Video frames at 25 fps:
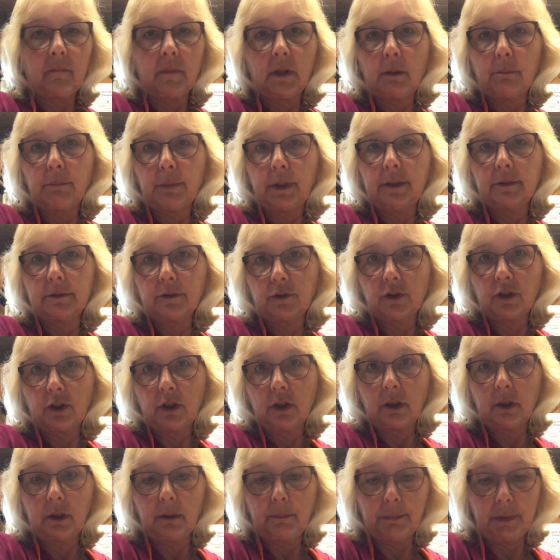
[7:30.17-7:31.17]
brown
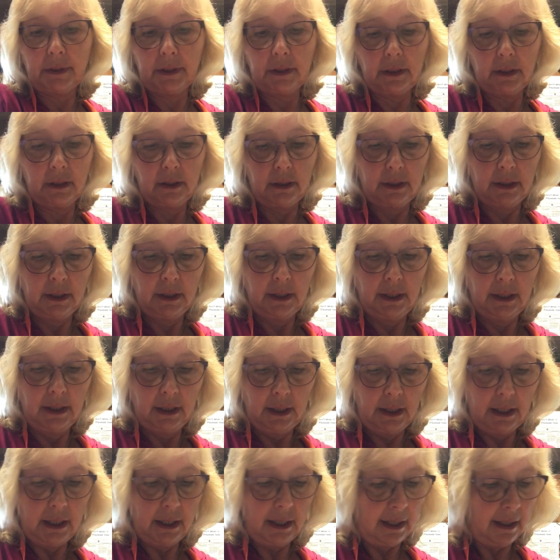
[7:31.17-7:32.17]
sugar, but
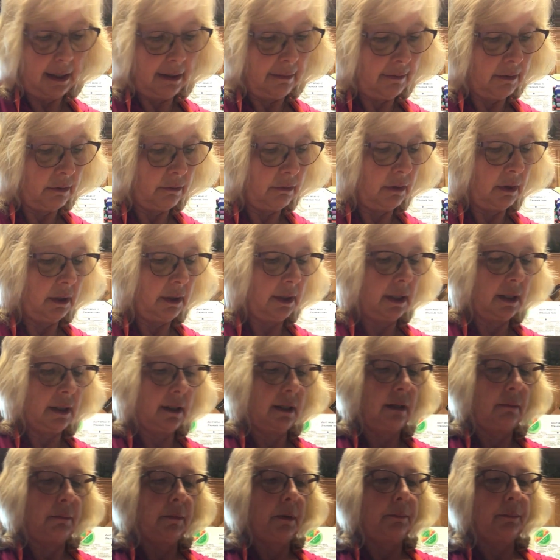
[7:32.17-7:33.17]
I haven't really
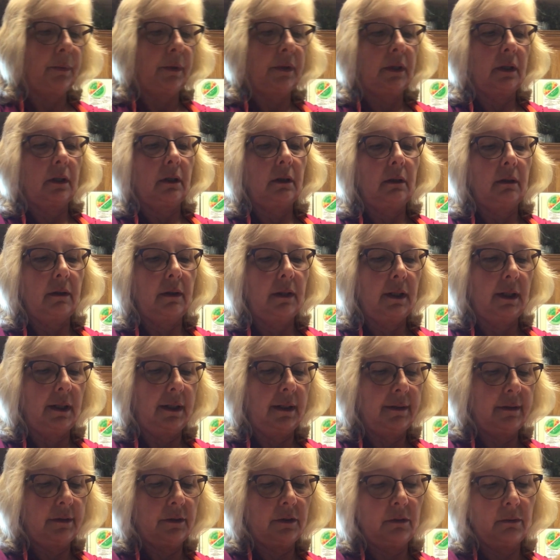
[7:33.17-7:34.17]
come up with a good
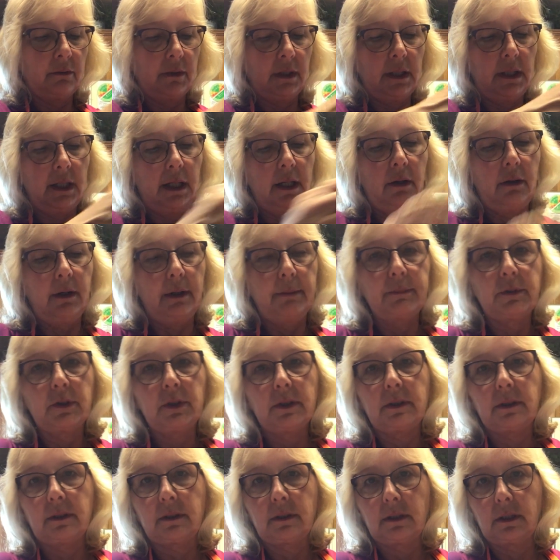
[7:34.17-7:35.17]
thing. So right now I'm
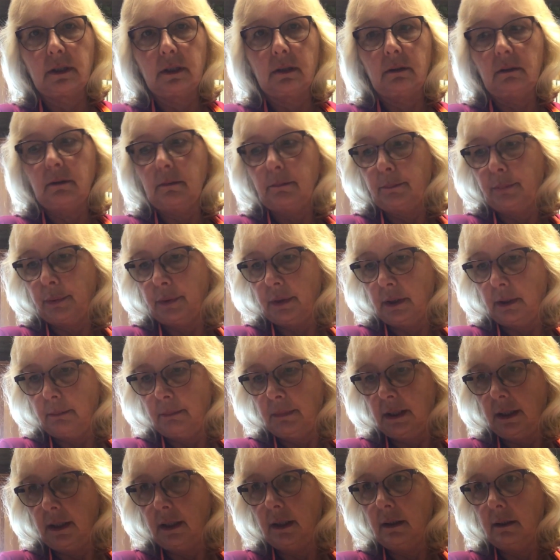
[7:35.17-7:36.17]
just still putting them
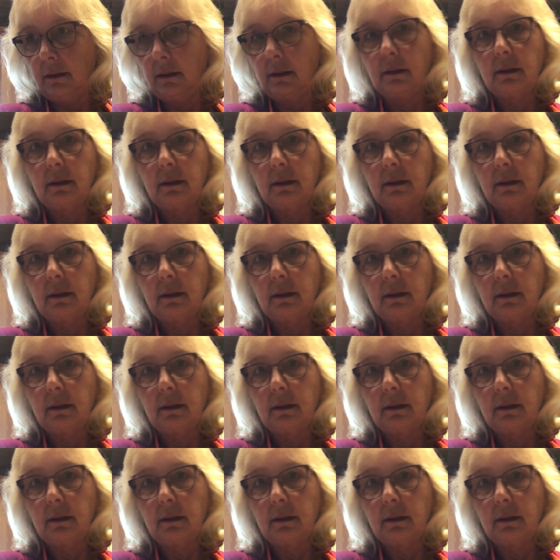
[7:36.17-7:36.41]
in the